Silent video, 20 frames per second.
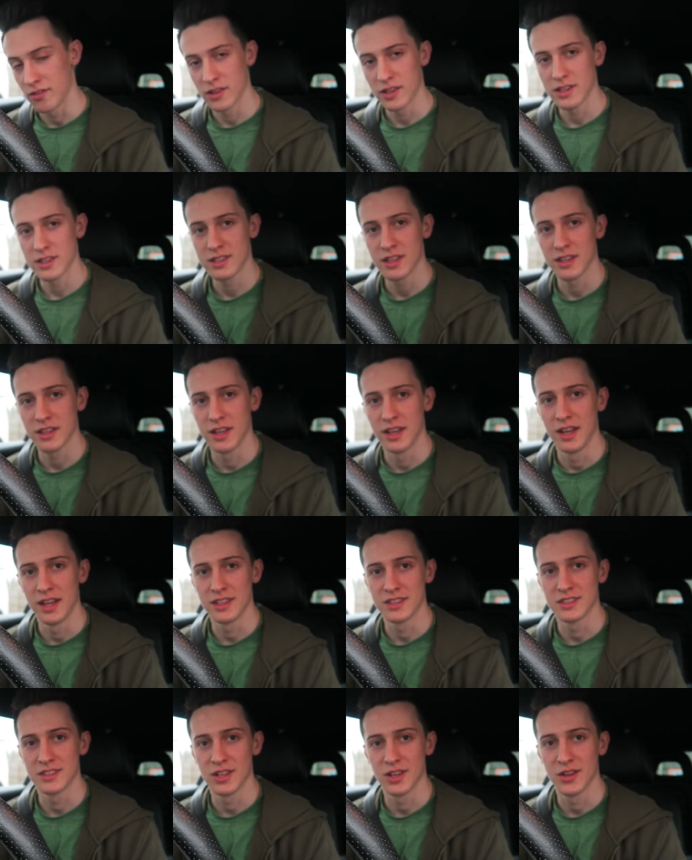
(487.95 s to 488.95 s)
think it's like the
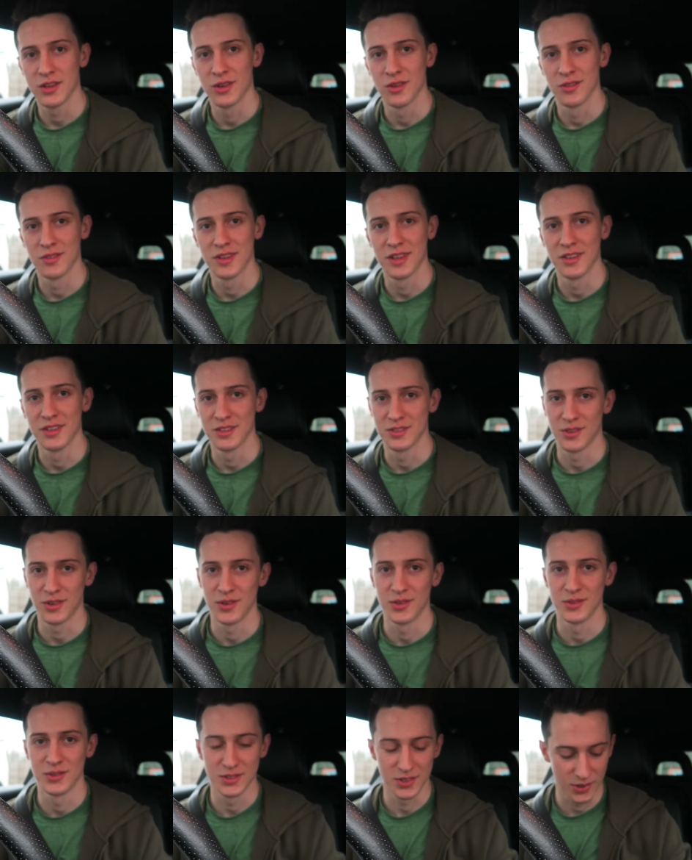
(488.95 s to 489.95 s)
next turn off down this
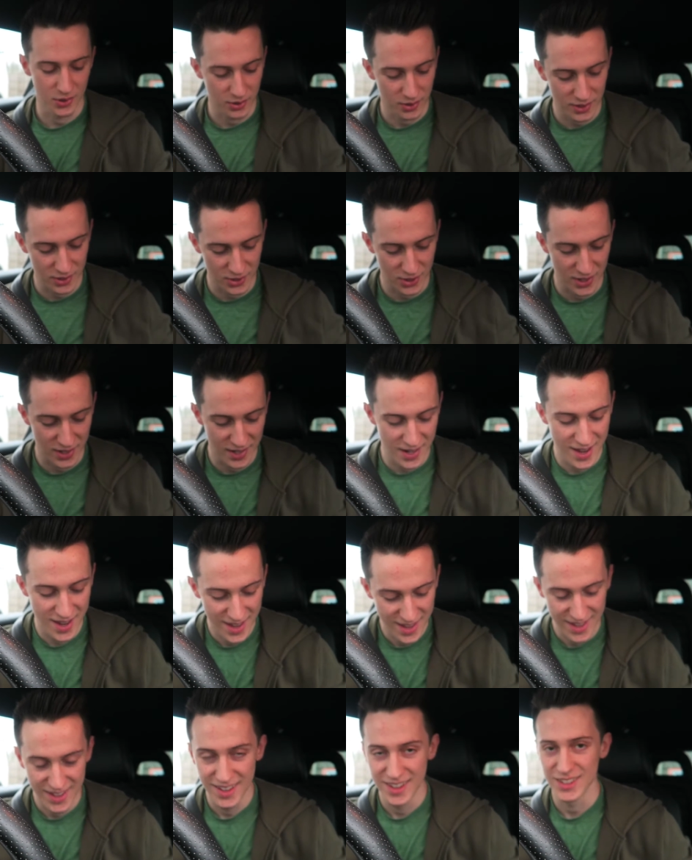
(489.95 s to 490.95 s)
road, so literally
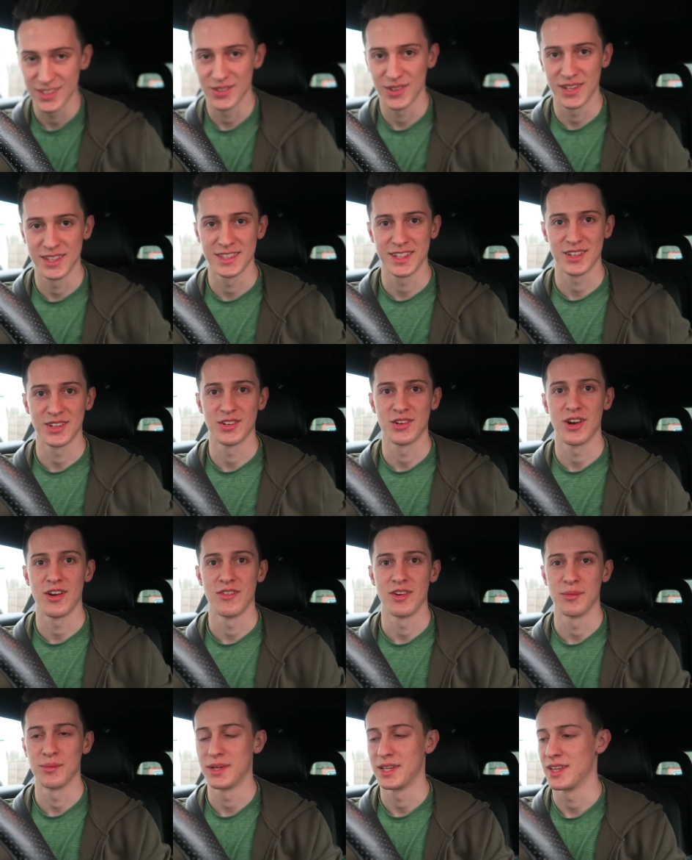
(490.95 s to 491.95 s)
20-second drive
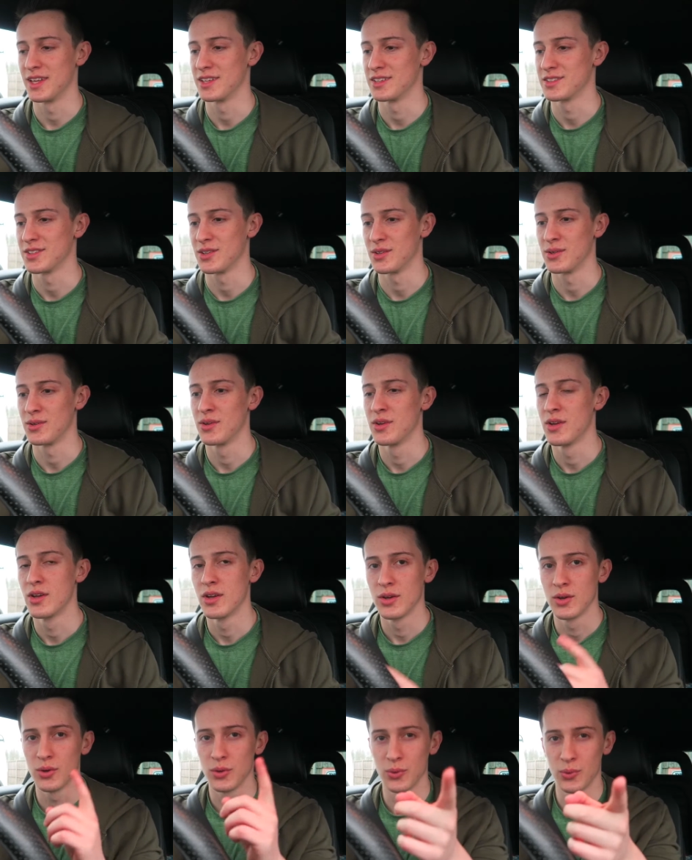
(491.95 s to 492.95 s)
and I'll be there, so
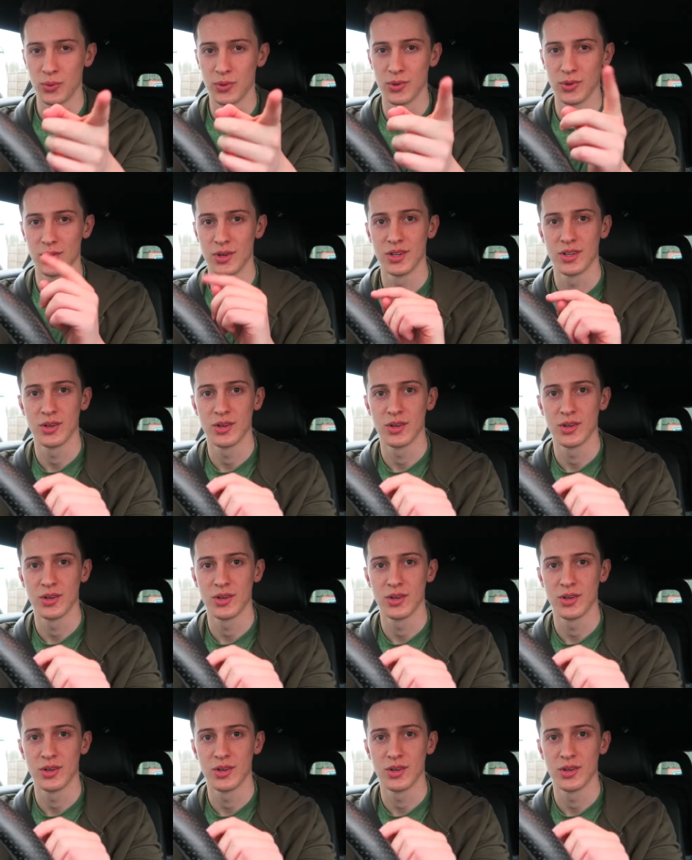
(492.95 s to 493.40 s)
all good.